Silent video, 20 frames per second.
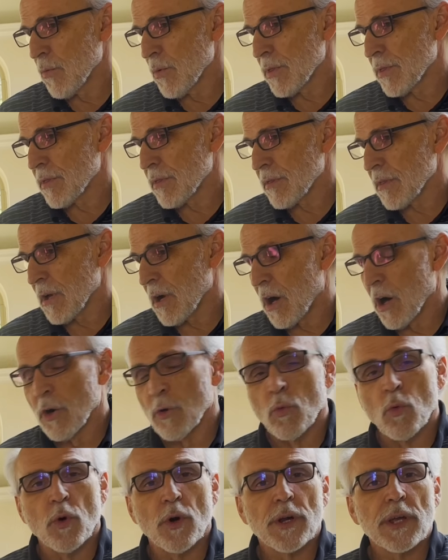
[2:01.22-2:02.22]
with our
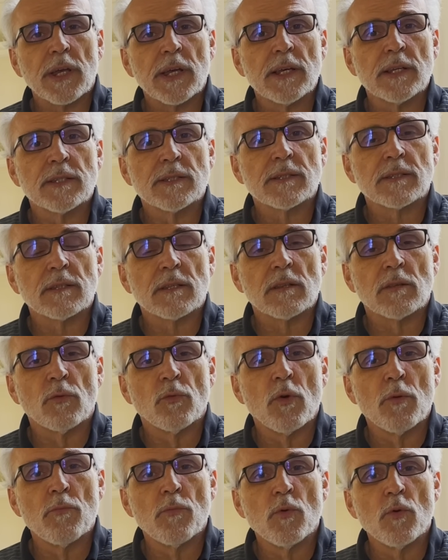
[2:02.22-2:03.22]
work is the
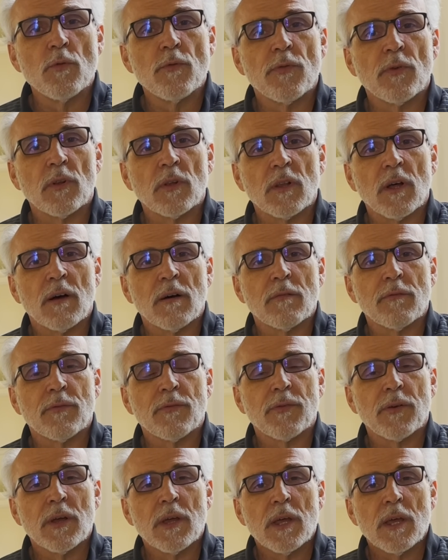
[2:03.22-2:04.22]
removal of
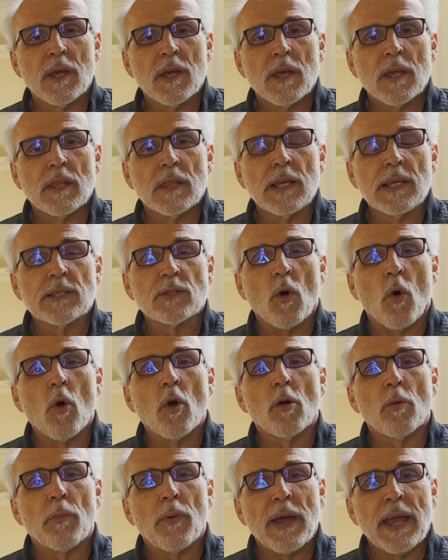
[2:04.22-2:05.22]
these
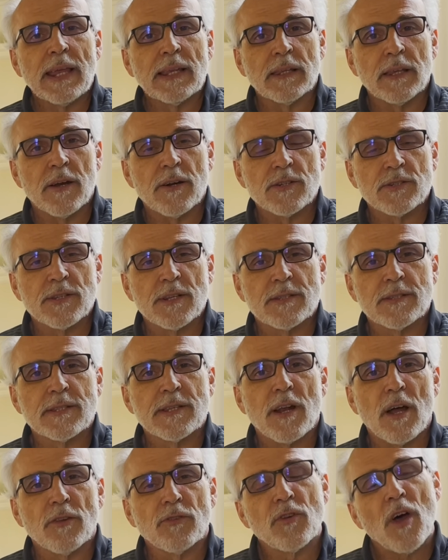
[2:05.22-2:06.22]
oil paint layers that
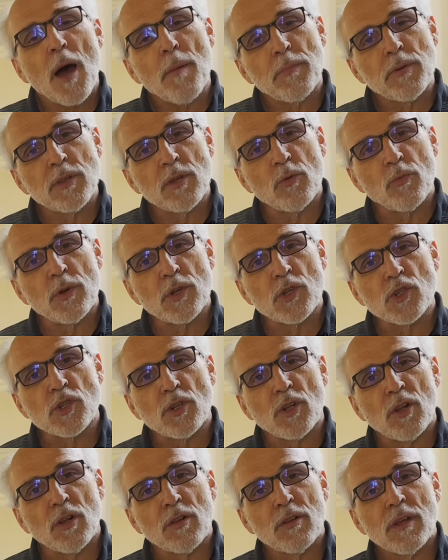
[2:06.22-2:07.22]
sit on top of the
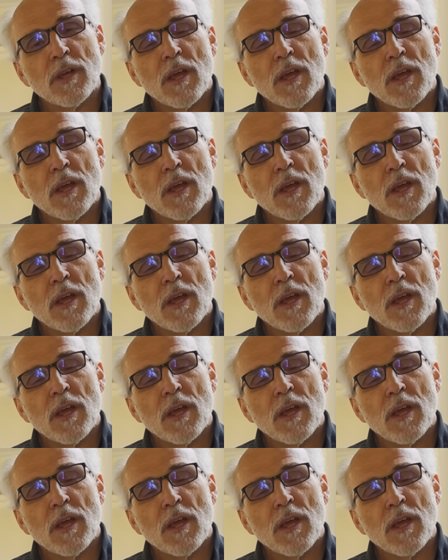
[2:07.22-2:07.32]
original,